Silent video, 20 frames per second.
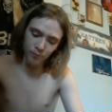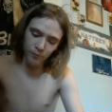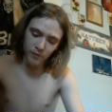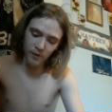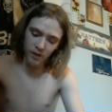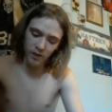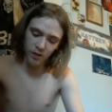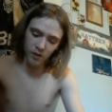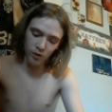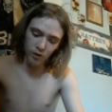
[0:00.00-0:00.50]

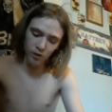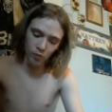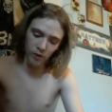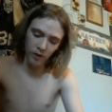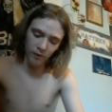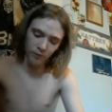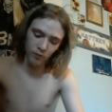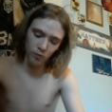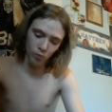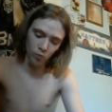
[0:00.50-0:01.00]
thing you'll
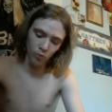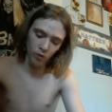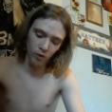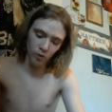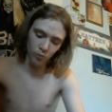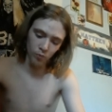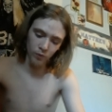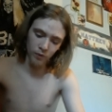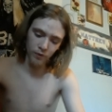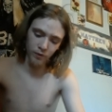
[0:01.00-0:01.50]
have to
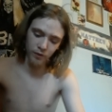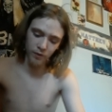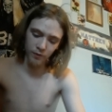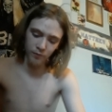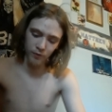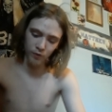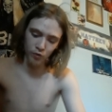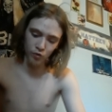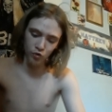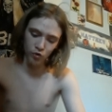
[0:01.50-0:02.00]
work with
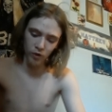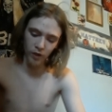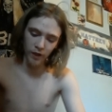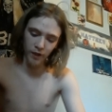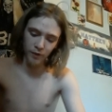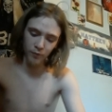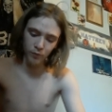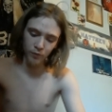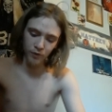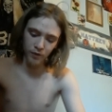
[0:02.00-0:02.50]
if you try
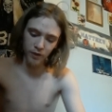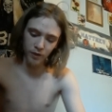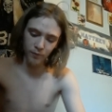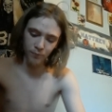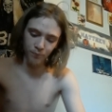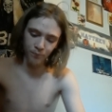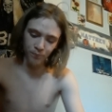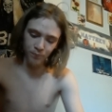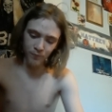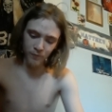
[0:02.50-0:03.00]
it with
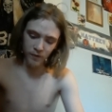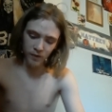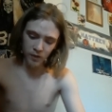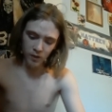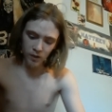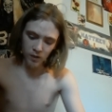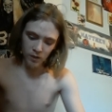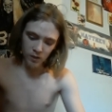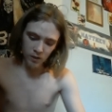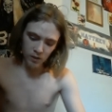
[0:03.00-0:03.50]
him.
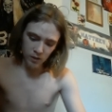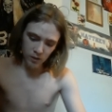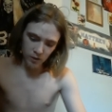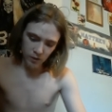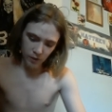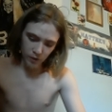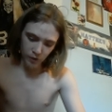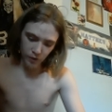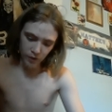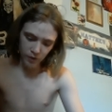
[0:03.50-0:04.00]

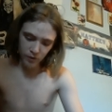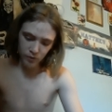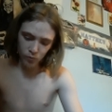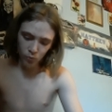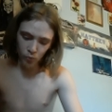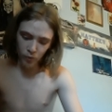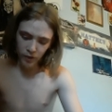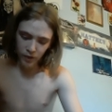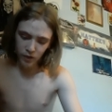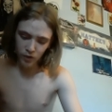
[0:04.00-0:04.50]
There is a
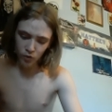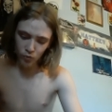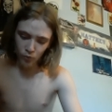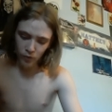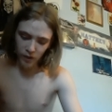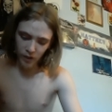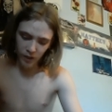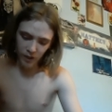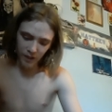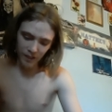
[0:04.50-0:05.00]
way you
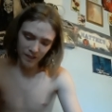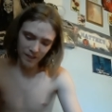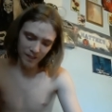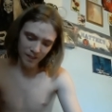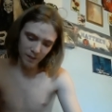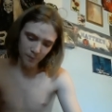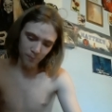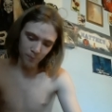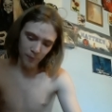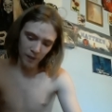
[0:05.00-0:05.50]
can get
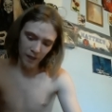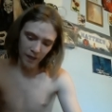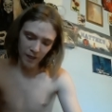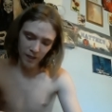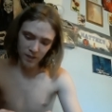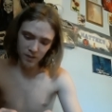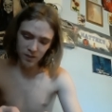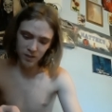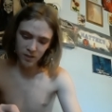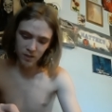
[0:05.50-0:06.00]
it
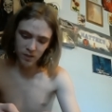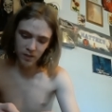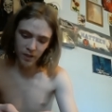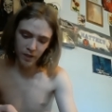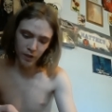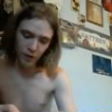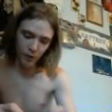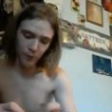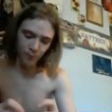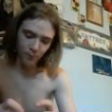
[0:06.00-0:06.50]
past his
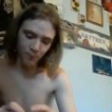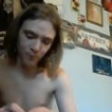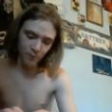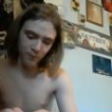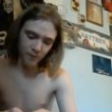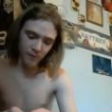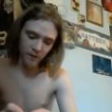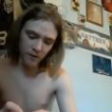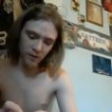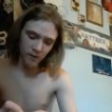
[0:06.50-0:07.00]
hair,
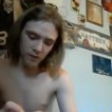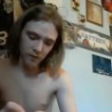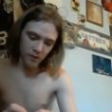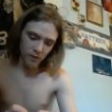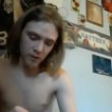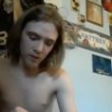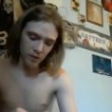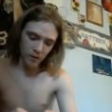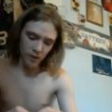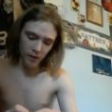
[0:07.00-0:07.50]

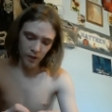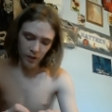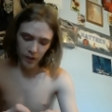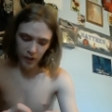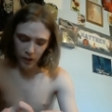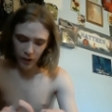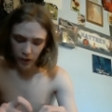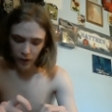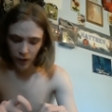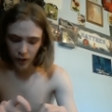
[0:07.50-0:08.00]

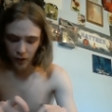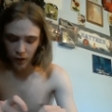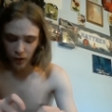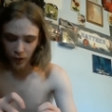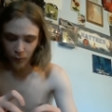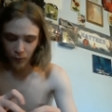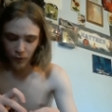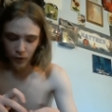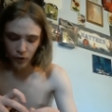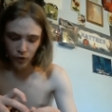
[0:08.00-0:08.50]
and
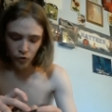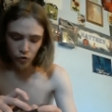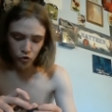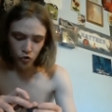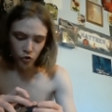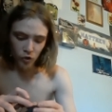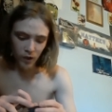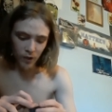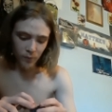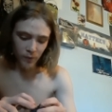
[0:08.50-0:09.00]
I'm gonna
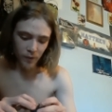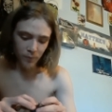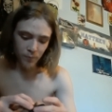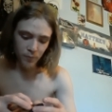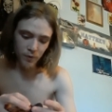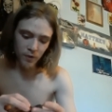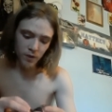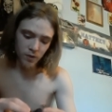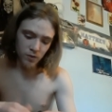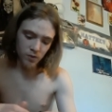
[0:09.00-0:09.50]
try my
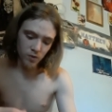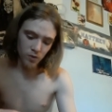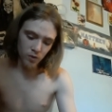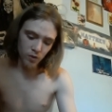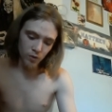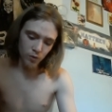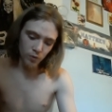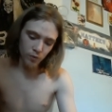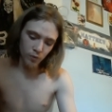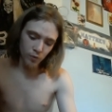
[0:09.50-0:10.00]
best to
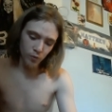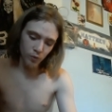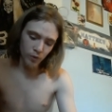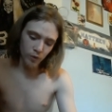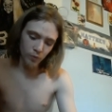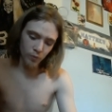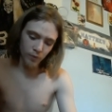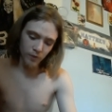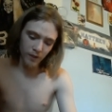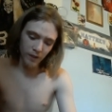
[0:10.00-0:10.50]
do it real
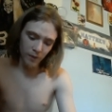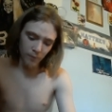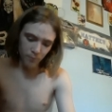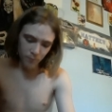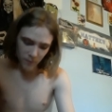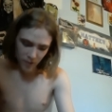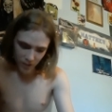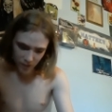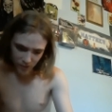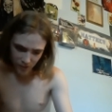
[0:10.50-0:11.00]
quick without
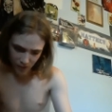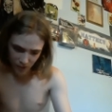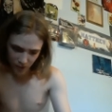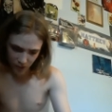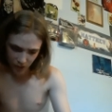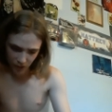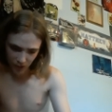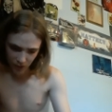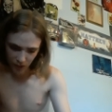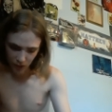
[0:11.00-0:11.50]

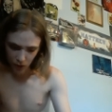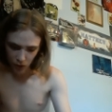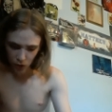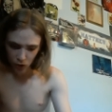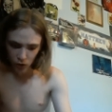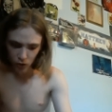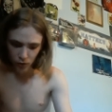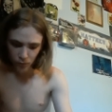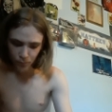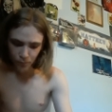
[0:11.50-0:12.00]
messing it
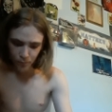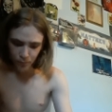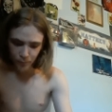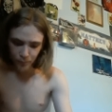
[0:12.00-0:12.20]
up.